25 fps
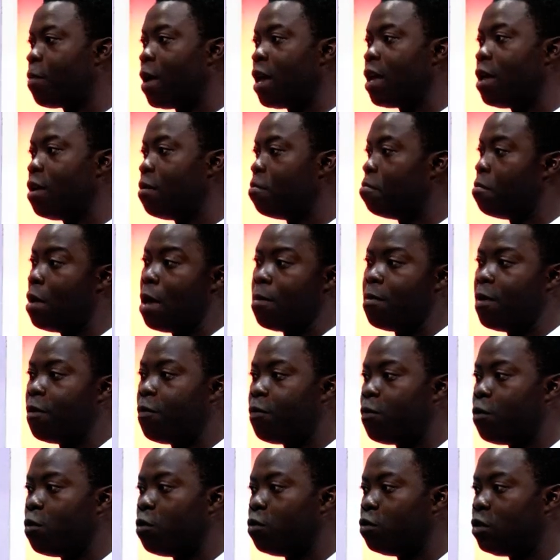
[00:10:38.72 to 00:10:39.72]
You pay him maybe
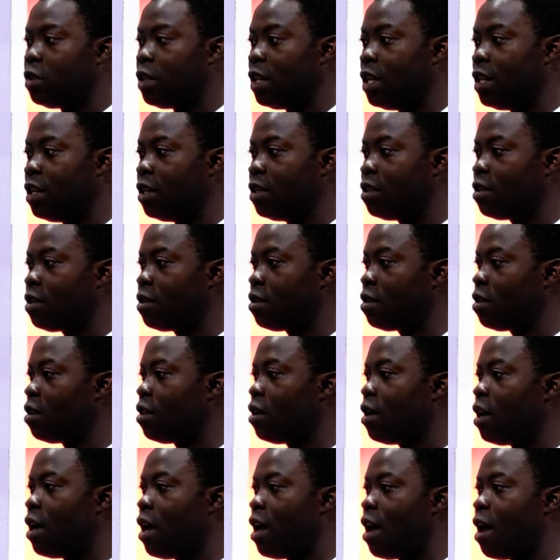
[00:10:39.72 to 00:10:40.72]
a few CDs
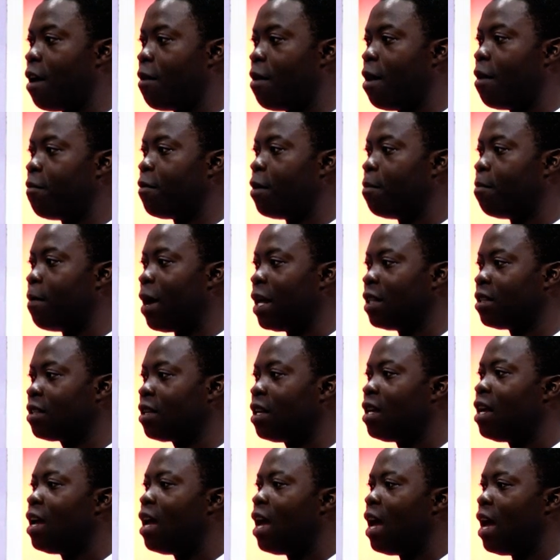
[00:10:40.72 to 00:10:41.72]
every
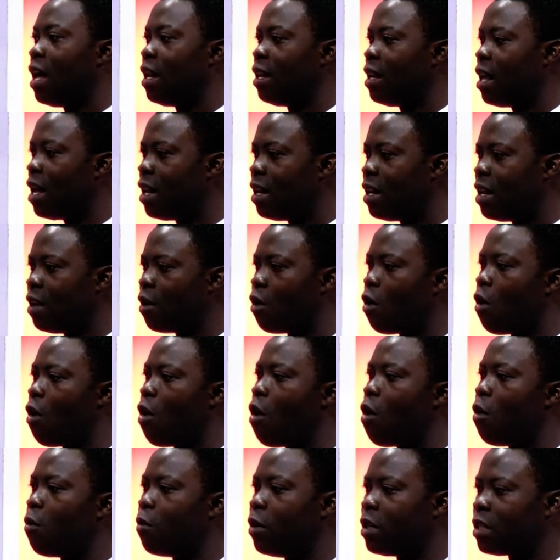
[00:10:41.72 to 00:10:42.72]
month, and then they
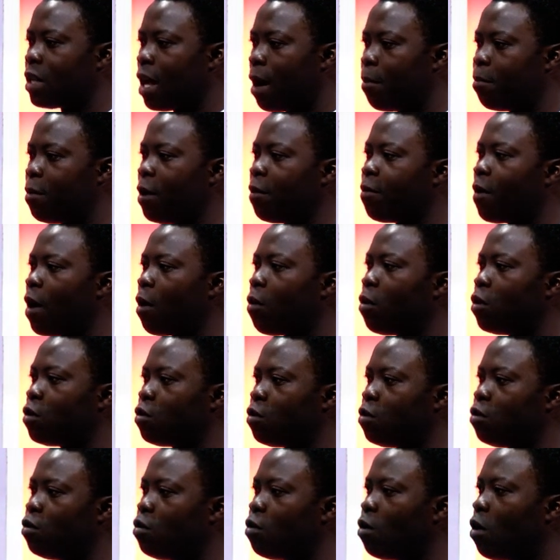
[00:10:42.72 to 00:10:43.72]
always amplify
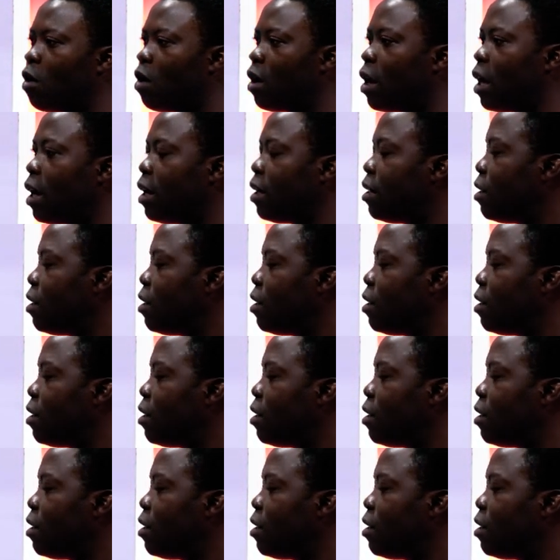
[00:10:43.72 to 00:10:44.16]
what you do online.